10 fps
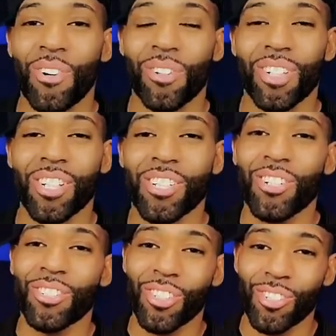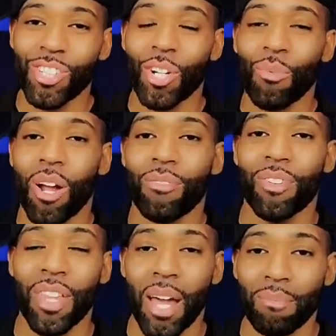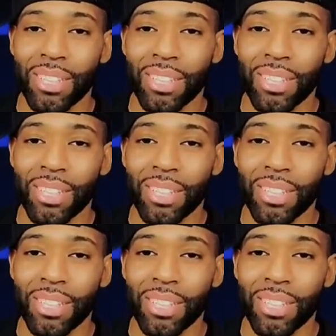on in the show, so stick around for that.